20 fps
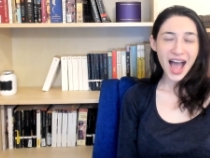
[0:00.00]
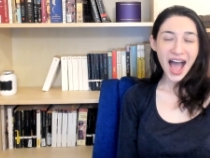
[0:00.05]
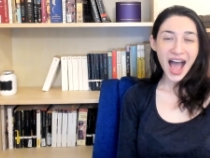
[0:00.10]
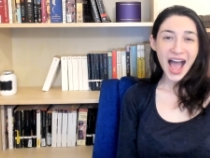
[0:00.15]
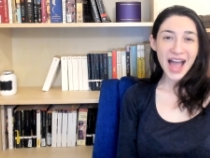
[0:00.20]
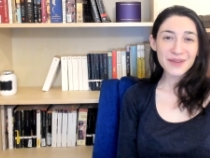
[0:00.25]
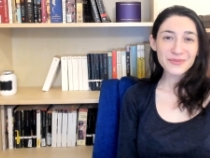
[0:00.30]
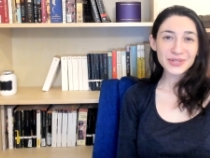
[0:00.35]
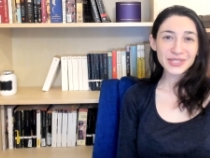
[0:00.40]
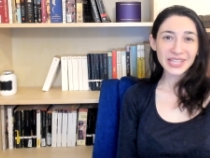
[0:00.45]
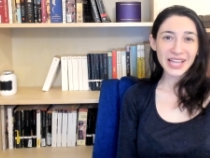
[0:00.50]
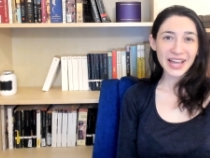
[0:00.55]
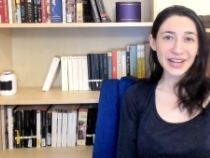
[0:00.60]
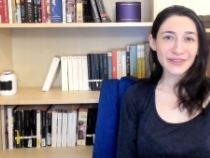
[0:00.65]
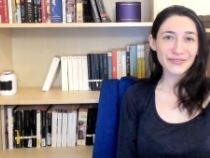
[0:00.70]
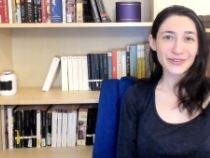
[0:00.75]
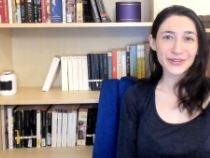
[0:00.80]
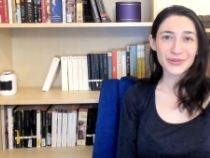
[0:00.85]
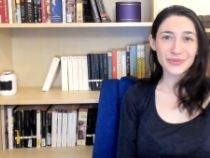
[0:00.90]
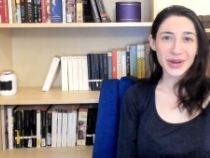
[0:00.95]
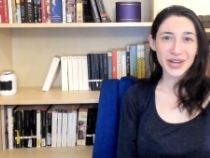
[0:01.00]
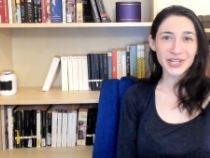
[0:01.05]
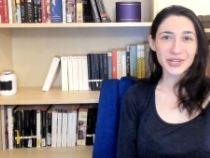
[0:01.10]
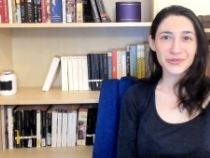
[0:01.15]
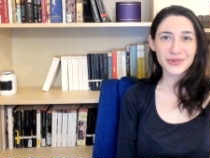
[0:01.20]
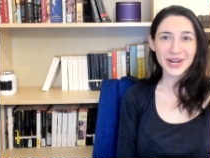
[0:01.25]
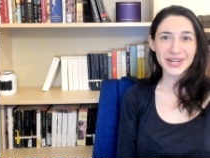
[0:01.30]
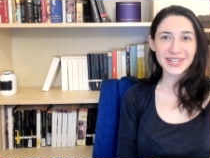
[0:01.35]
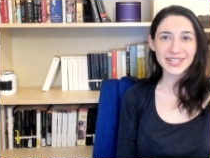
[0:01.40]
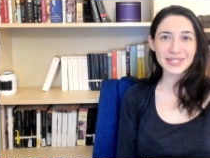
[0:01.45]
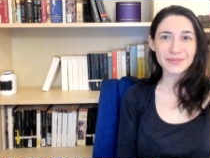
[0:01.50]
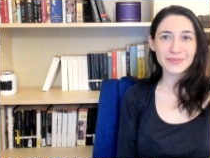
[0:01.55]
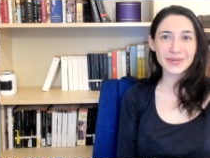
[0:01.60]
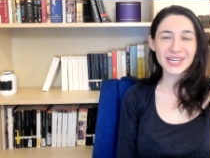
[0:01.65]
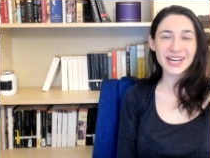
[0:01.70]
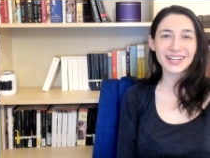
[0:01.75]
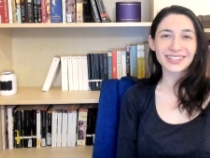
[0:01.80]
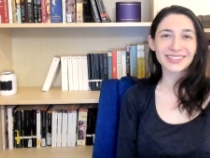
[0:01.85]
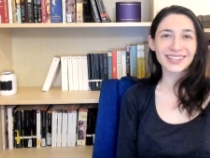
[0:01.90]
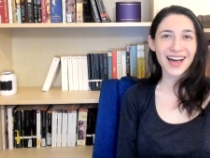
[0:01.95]
I would like for 2020 to
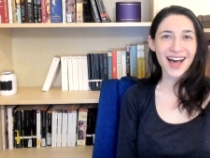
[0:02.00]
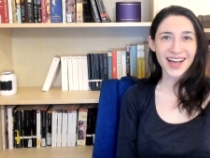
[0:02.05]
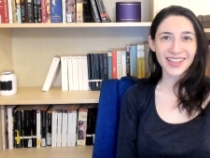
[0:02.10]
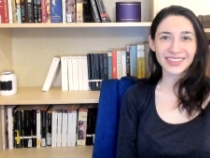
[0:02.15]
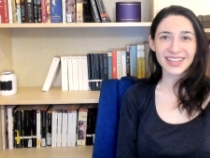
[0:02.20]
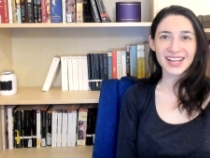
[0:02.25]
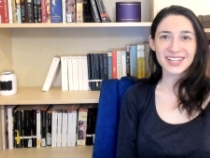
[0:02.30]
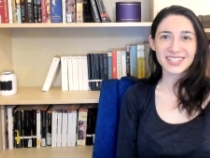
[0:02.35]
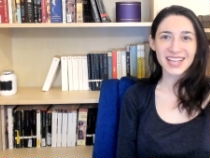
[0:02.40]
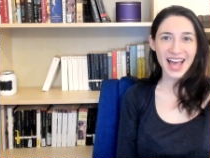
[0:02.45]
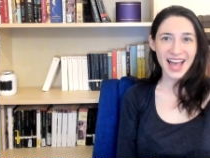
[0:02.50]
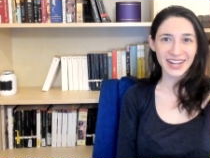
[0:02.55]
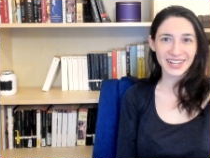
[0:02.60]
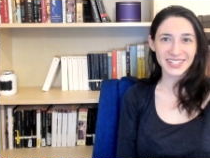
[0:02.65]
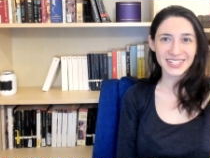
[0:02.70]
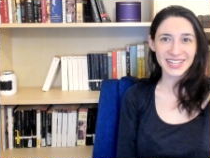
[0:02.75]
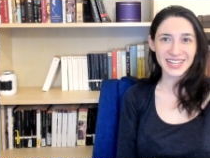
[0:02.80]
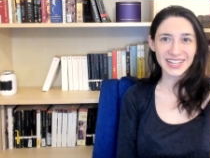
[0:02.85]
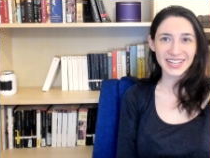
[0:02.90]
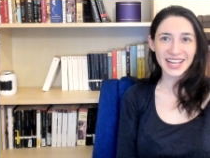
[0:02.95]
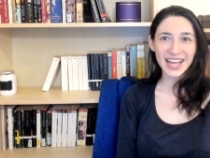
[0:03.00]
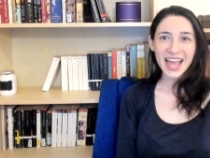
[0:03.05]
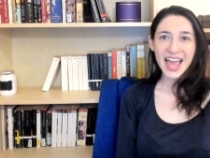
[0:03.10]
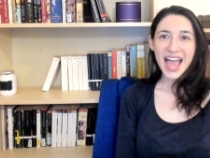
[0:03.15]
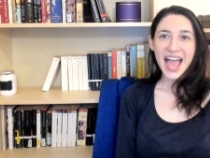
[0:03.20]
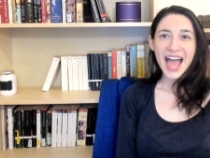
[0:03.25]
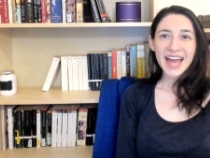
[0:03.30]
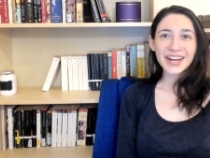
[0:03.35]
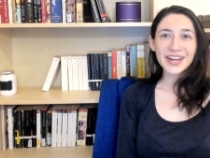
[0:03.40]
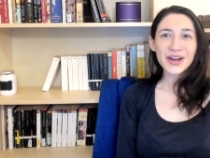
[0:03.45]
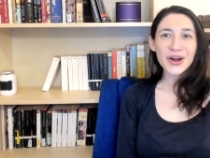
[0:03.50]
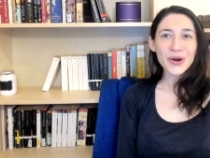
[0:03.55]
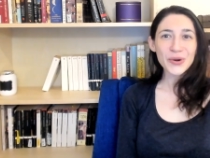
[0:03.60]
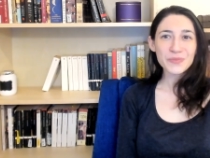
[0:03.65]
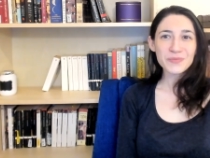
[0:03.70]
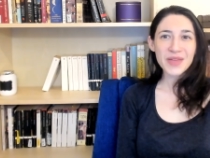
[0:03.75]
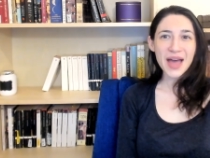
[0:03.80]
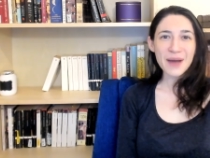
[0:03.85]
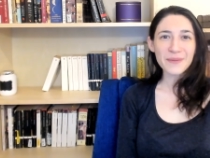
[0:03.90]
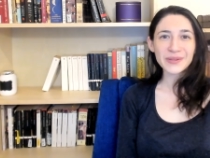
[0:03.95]
be a lot less hectic, and I
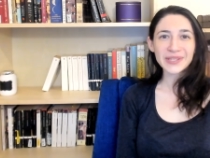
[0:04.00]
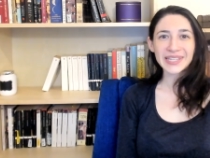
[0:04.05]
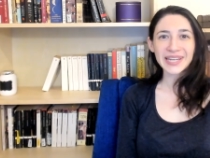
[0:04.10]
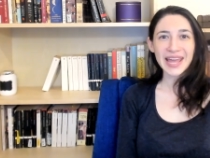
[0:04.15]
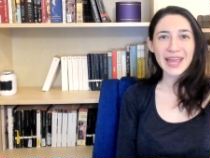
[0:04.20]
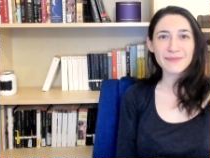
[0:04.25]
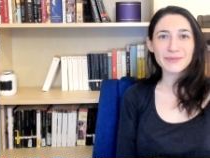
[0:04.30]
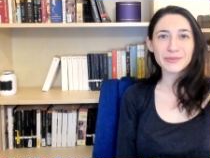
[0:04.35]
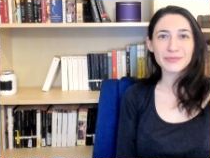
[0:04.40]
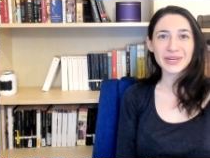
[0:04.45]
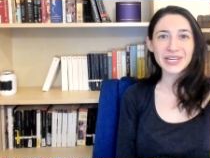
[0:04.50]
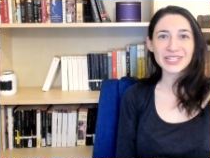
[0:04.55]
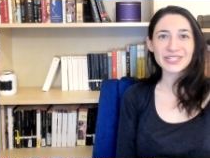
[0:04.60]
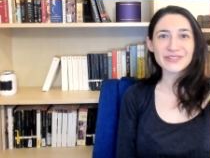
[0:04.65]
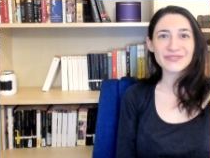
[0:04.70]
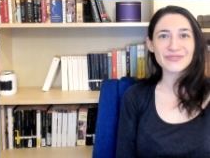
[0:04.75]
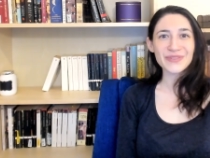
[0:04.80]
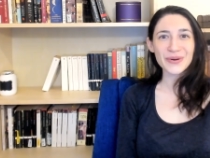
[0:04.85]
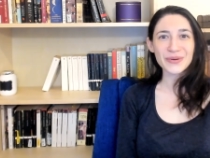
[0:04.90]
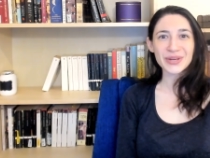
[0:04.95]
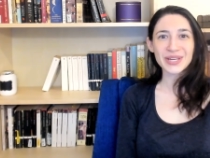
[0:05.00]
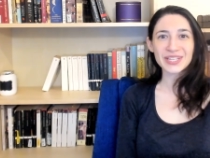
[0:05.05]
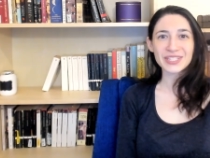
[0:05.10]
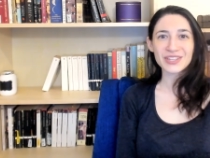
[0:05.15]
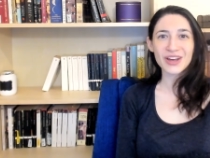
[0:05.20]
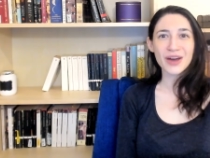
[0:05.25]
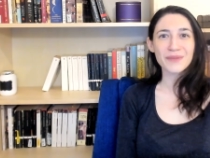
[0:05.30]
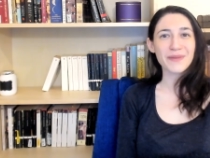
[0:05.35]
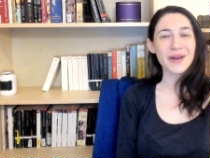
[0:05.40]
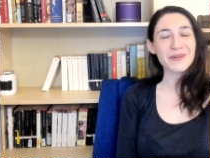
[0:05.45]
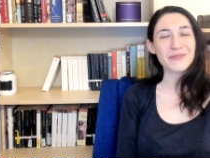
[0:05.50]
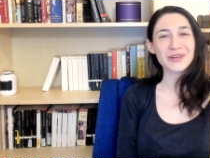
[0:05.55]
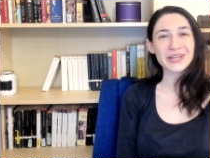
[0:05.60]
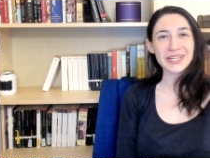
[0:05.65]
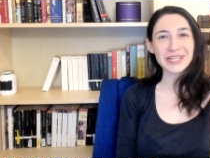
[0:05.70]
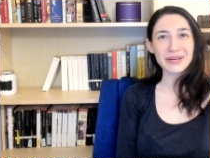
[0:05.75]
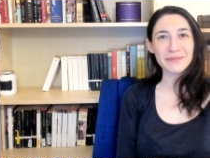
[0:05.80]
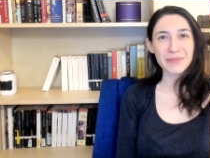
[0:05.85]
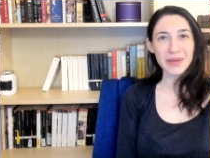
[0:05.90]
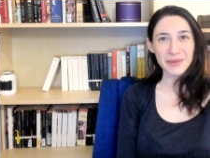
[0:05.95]
hope that will enable me to focus on my
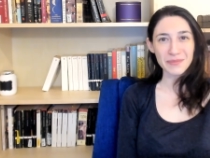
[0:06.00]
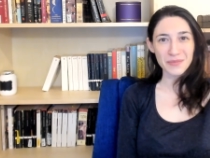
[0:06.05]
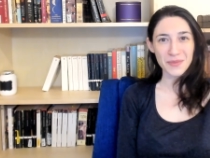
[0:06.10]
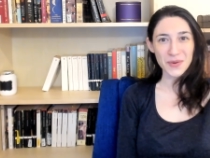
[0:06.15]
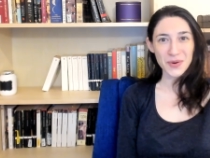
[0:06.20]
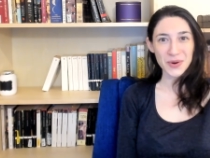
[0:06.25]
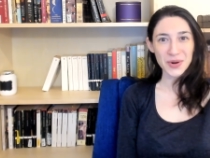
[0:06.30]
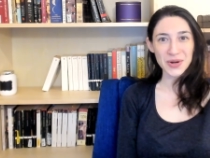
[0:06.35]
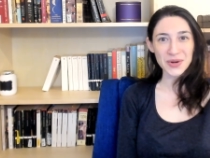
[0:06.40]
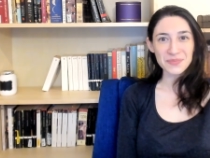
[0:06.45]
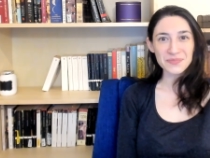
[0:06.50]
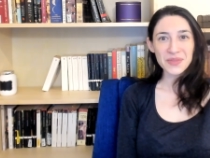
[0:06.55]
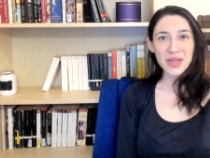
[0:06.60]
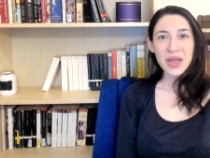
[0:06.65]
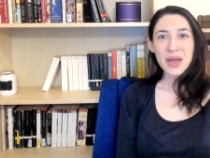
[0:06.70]
reading a bit more.